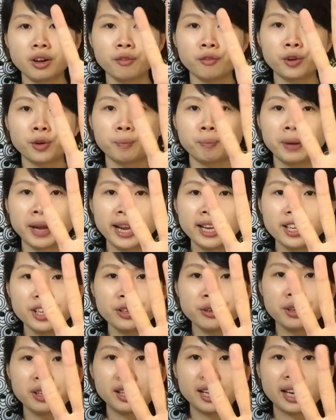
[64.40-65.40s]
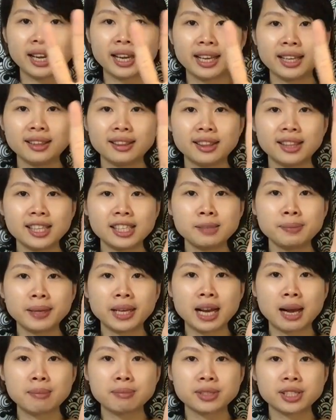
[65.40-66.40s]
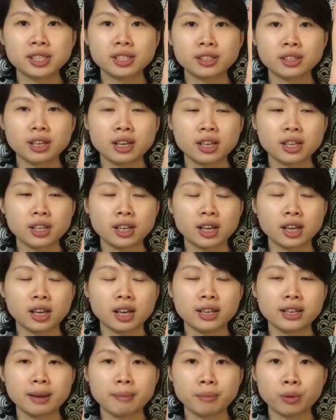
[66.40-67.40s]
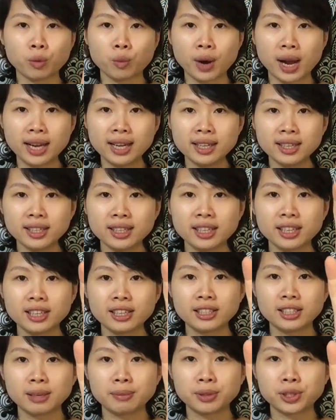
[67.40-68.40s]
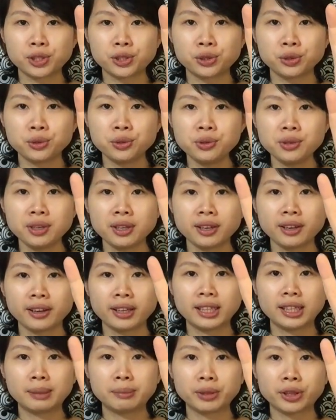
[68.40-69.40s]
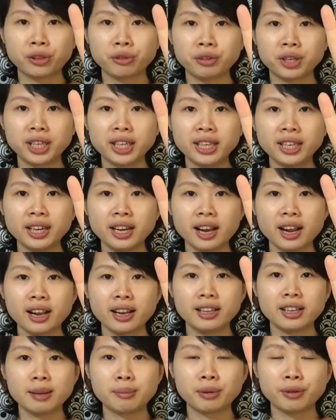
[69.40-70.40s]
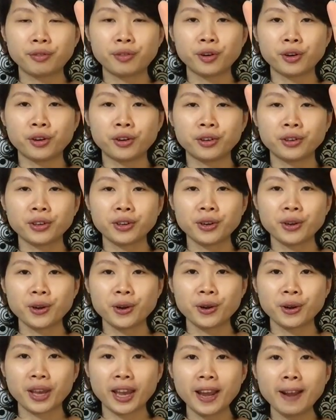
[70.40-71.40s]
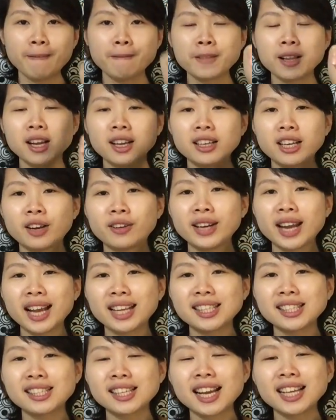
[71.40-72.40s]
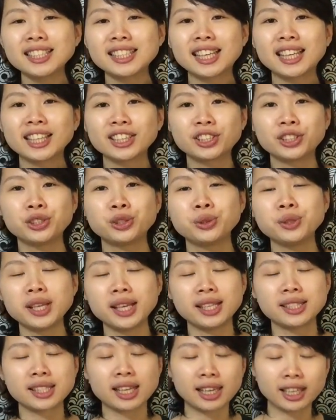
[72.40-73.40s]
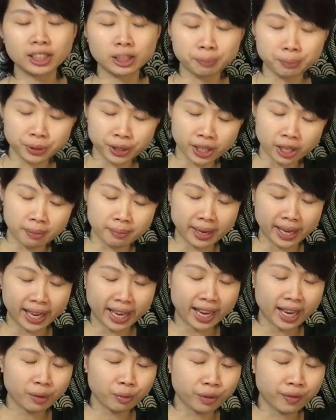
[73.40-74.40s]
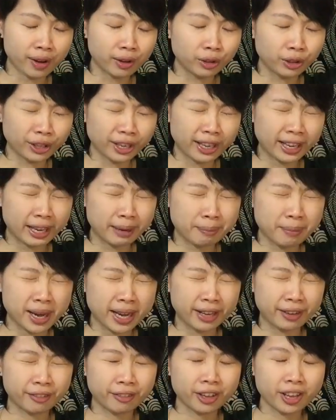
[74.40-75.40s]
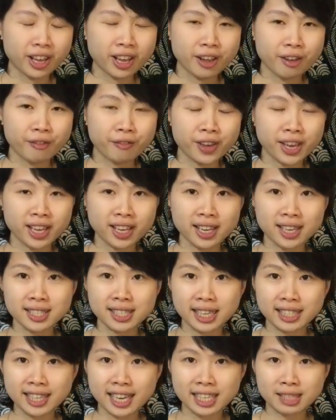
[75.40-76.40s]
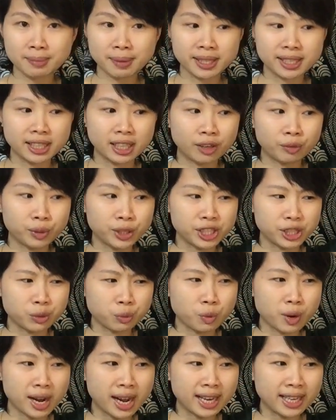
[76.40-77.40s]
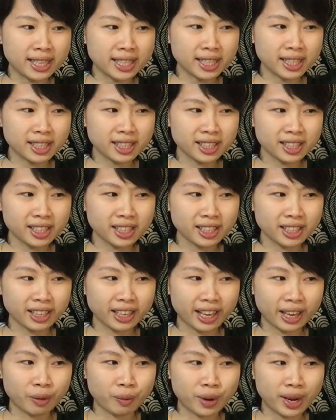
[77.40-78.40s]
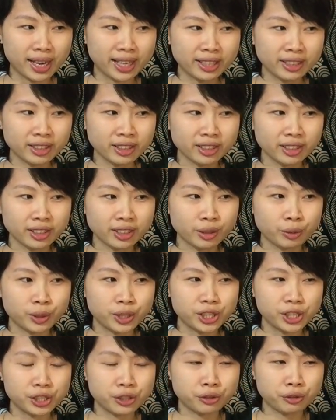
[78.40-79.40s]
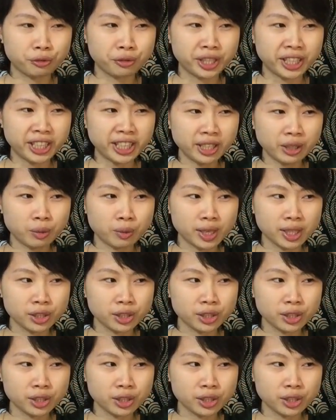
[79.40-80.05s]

for playing the ukulele, this becomes number 1, number 2, number 3, number 4. Okay? Now an exercise I like to do is I like to put it on my head without looking at my fingers. I test myself, which is 1, okay, 1, which is 3,